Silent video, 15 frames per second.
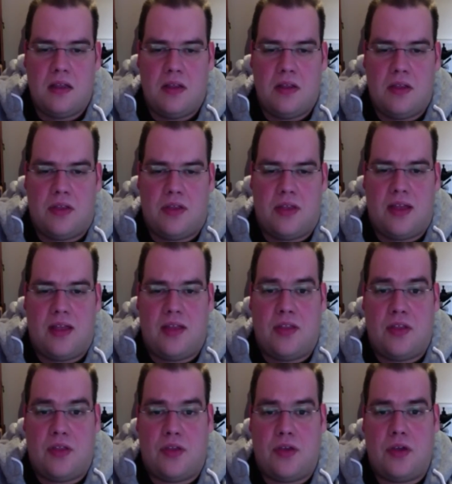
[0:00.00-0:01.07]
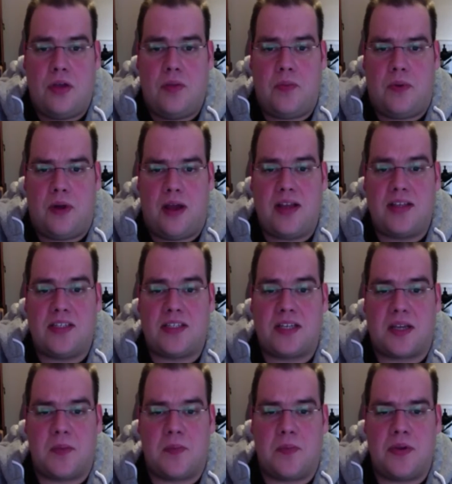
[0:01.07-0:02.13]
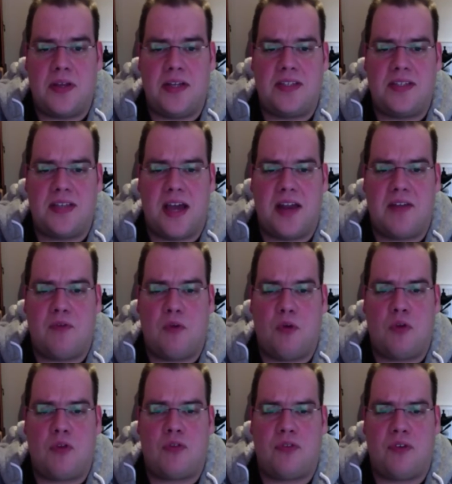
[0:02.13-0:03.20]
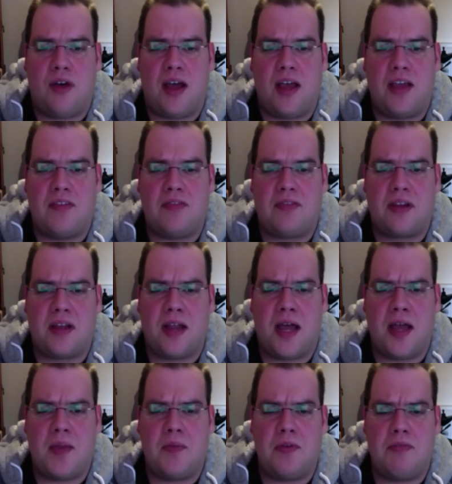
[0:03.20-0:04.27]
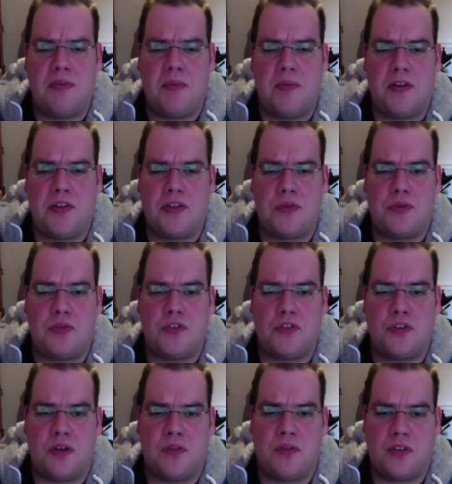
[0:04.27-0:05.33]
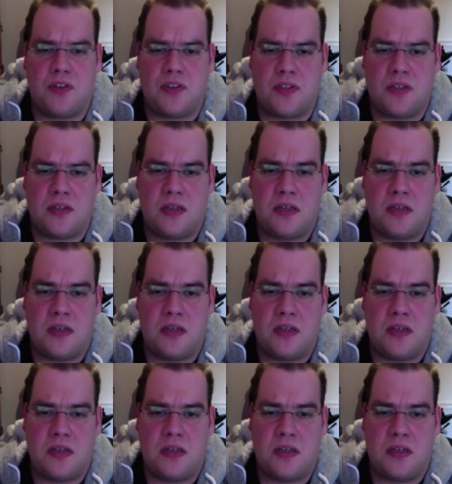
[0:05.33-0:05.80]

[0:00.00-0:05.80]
The, th the third prize is a complete set of all five Calliope Reaper Jones novels,